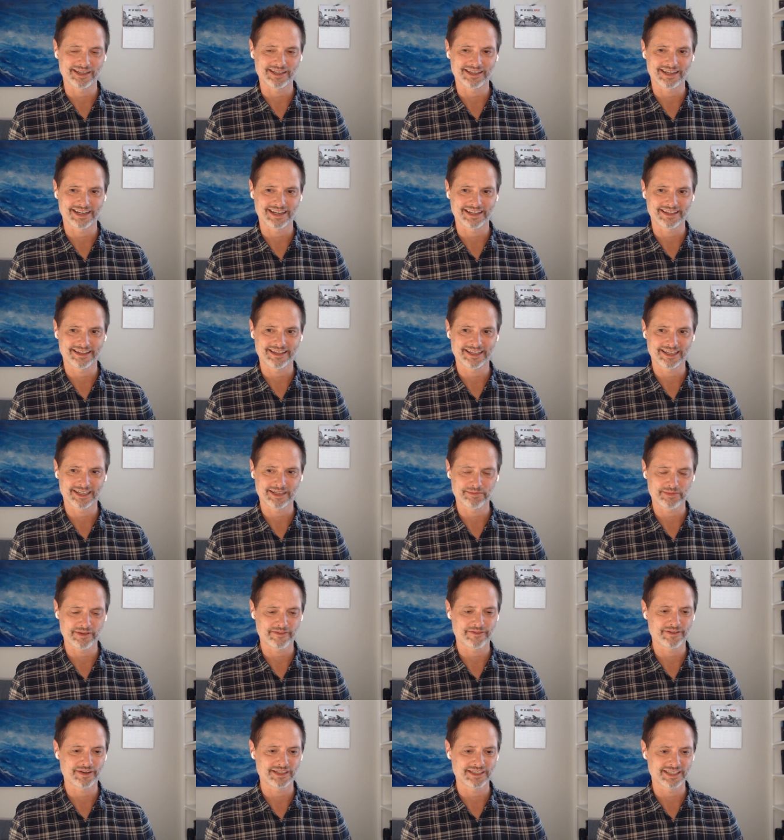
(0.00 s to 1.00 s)
I think it'd be
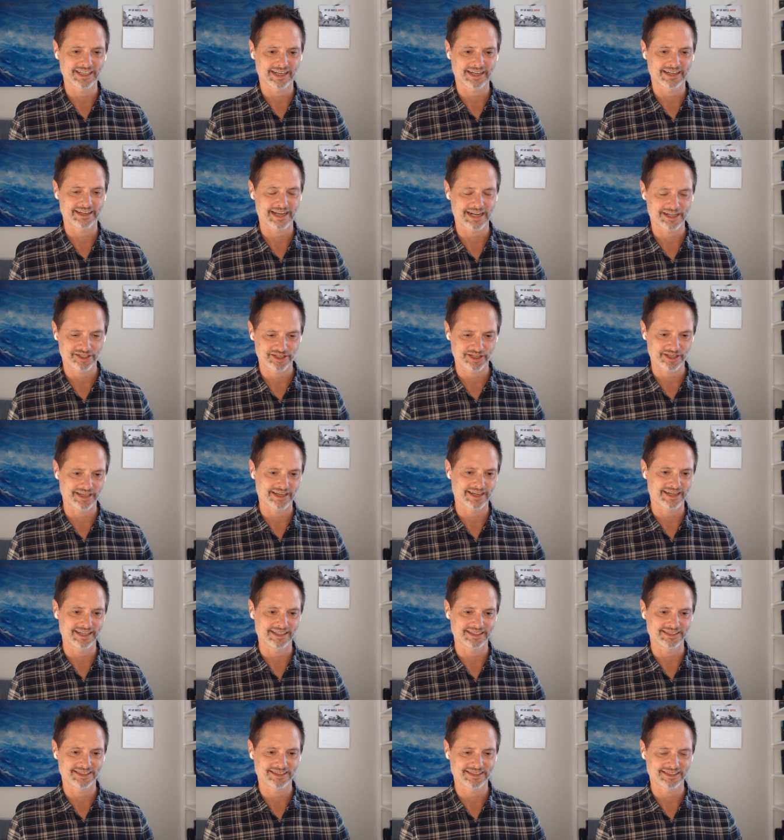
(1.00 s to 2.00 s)
fun to connect you
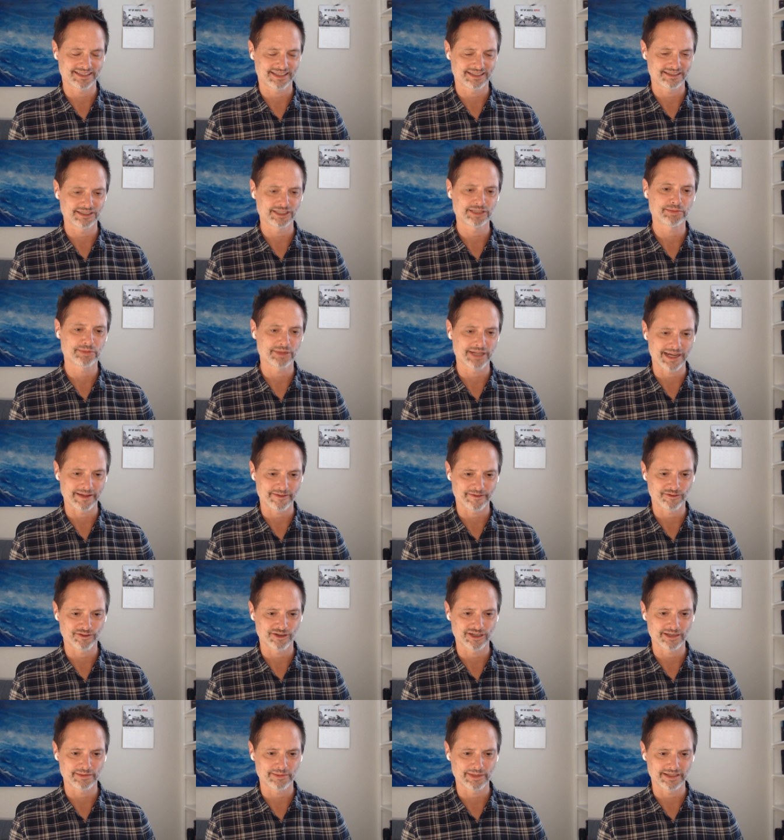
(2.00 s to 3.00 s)
guys on this
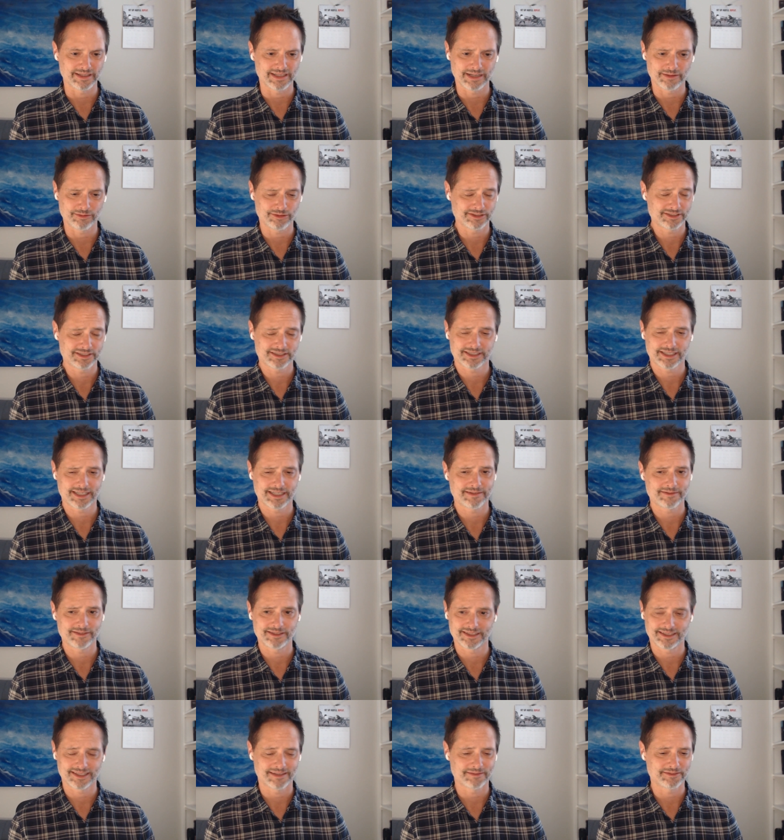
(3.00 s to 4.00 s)
platform, and then we'll just have a
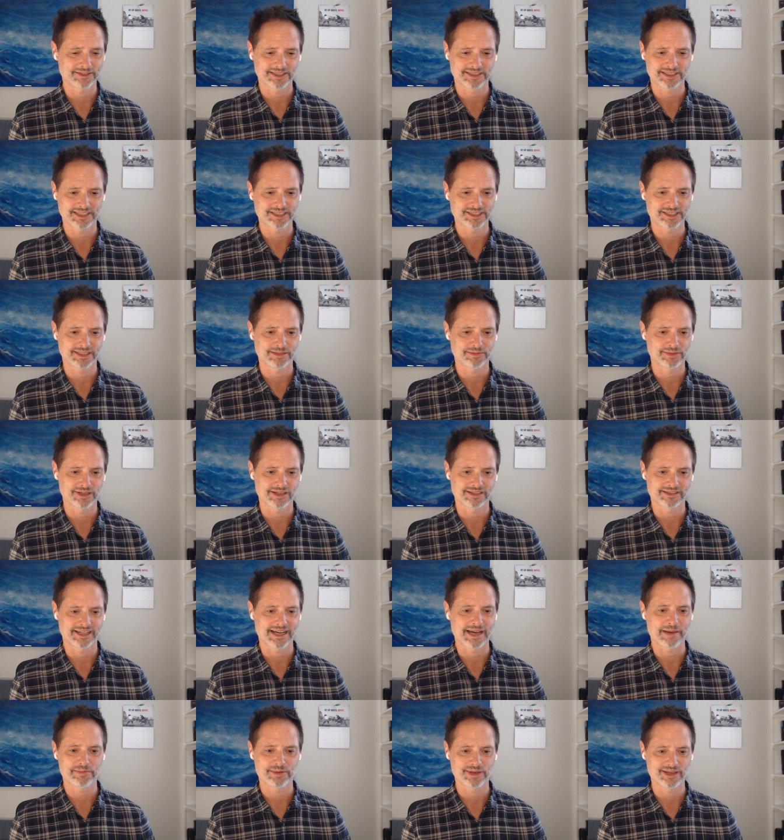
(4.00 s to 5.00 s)
conversation about
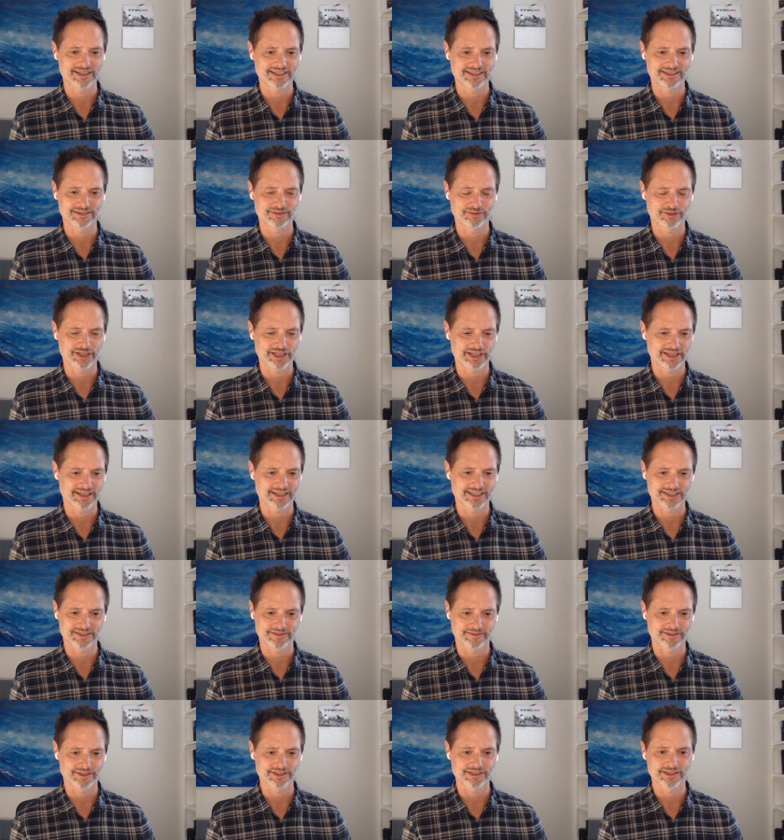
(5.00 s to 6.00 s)
glamping and what you guys have
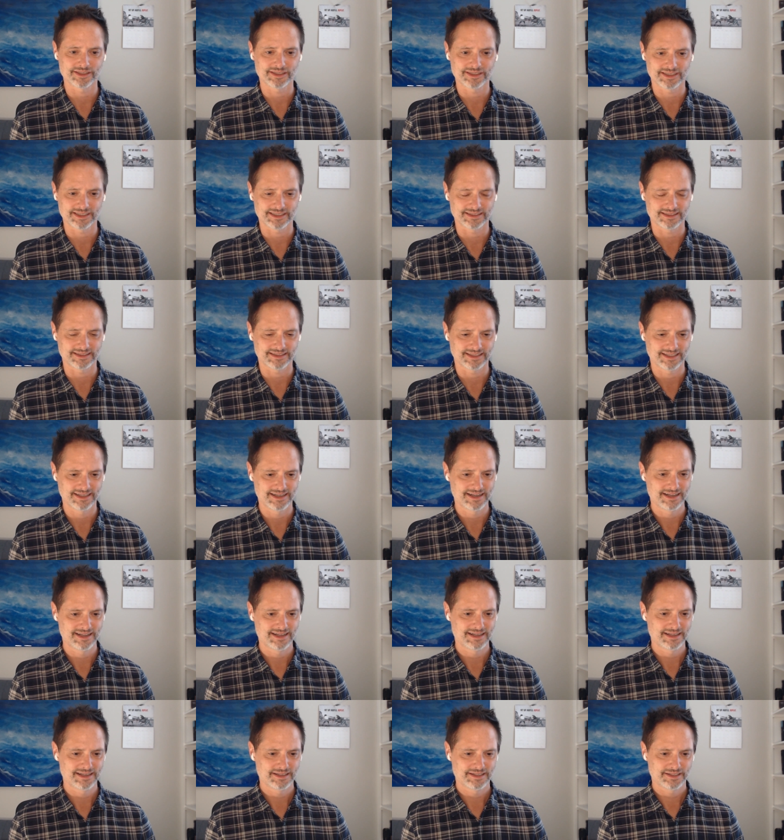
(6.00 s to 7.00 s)
learned and
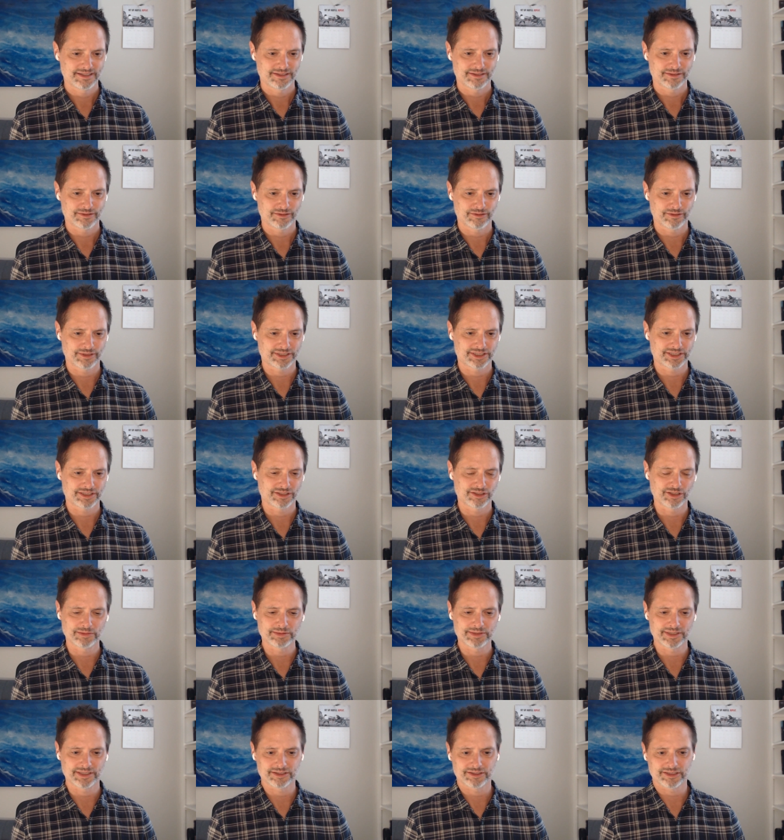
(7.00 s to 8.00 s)
what your hopes
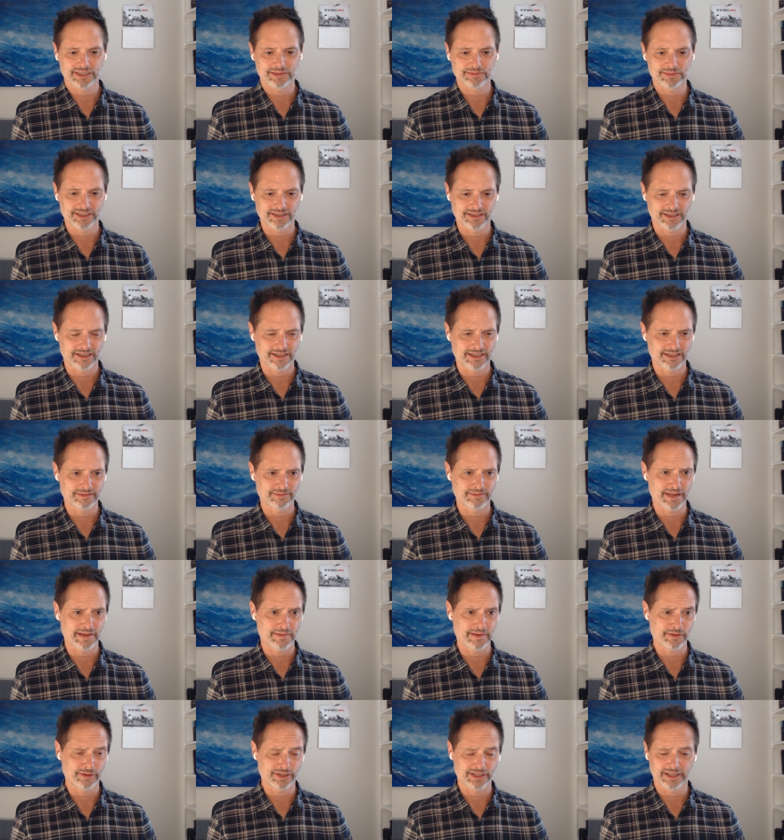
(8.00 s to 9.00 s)
and dreams are, and maybe
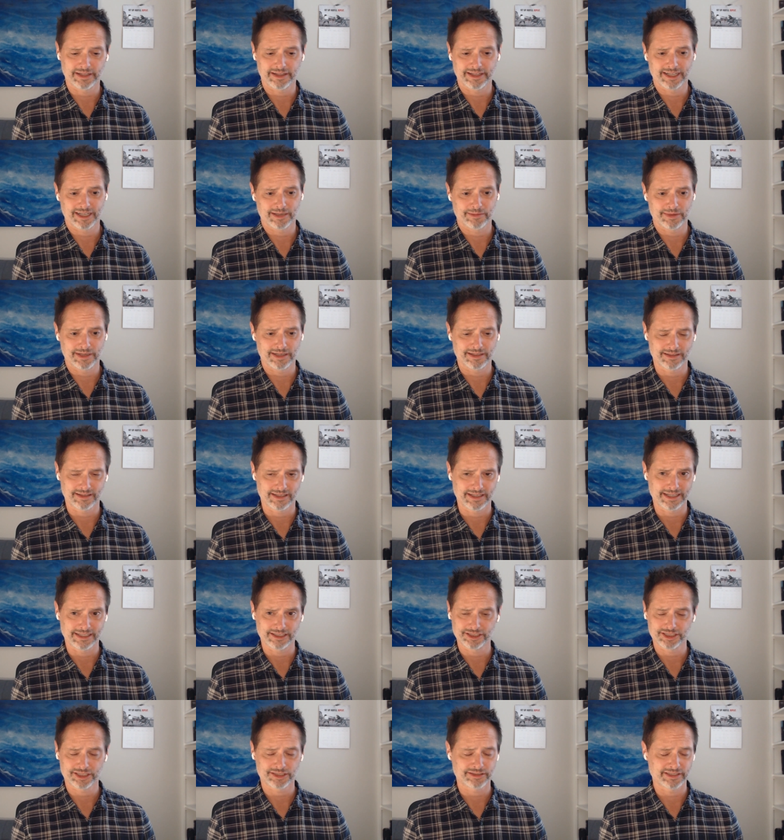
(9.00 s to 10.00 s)
what you think about the
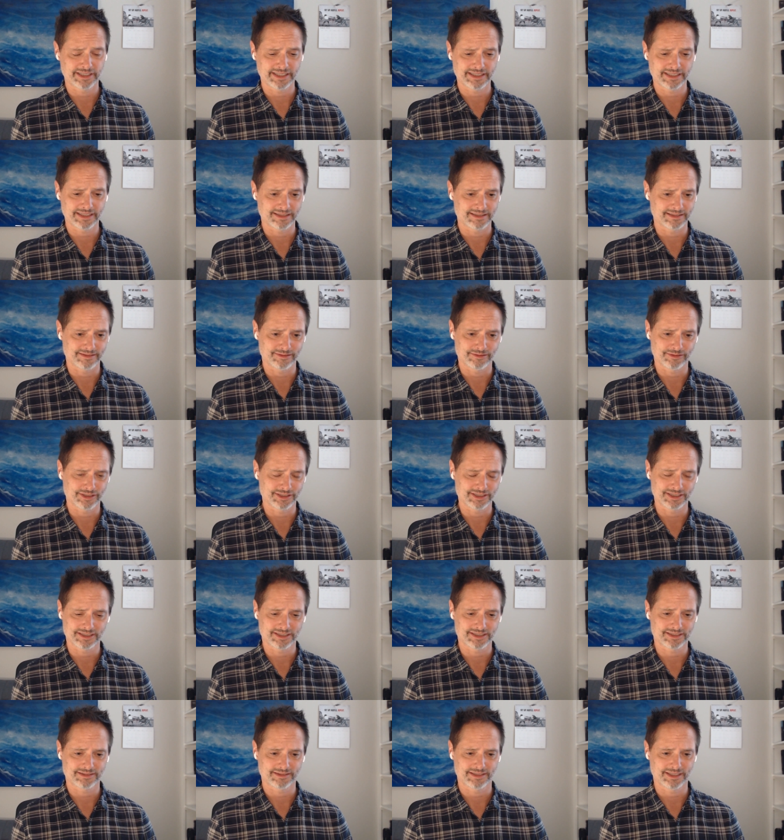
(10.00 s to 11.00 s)
industry, and we'll
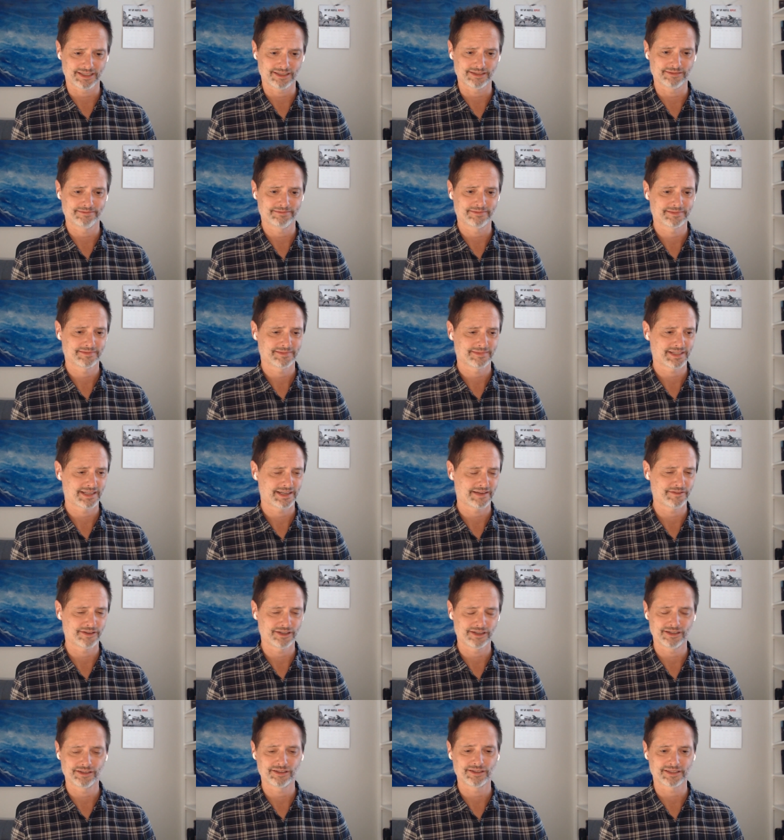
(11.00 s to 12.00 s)
just, have a
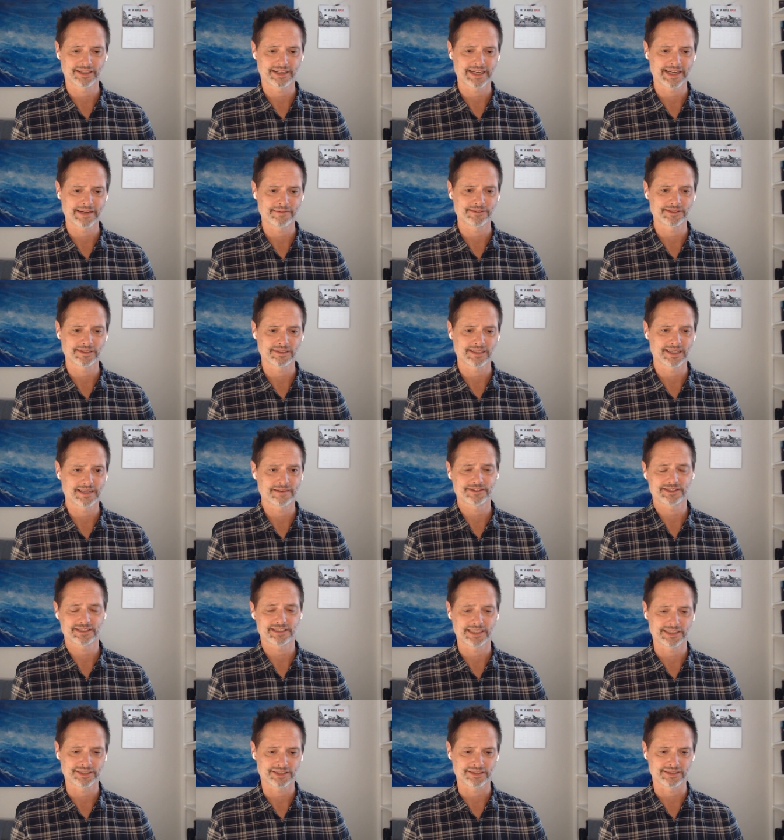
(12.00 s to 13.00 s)
good old
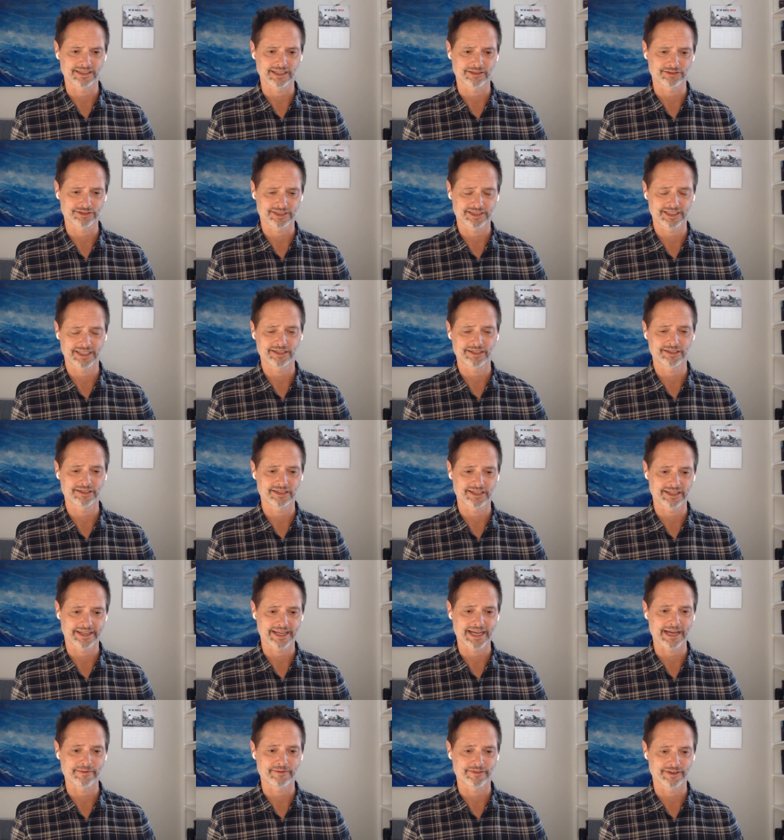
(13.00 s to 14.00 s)
conversation like we're sitting around a
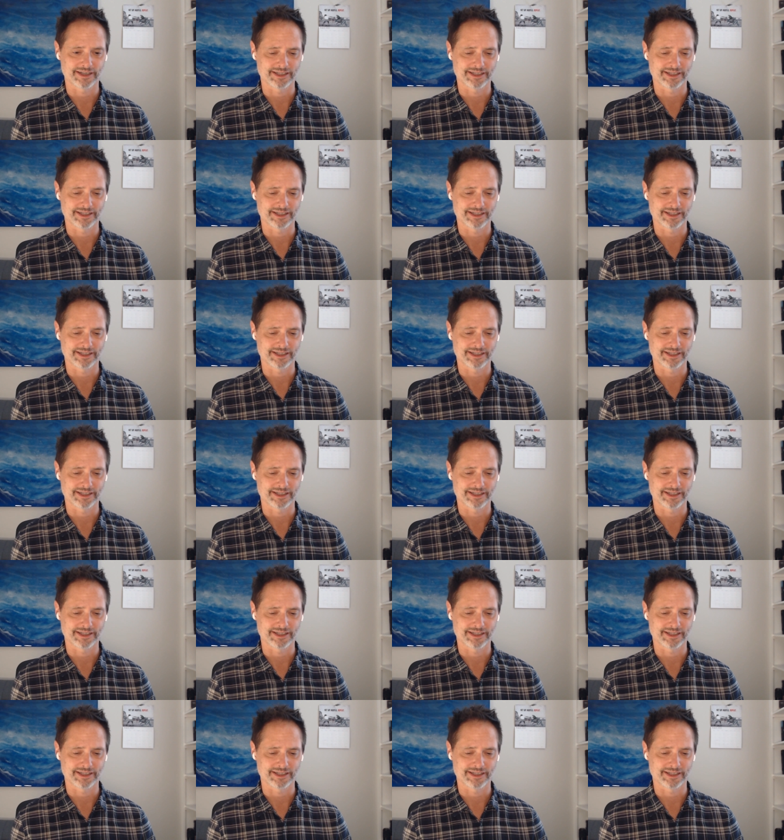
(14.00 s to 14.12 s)
campfire.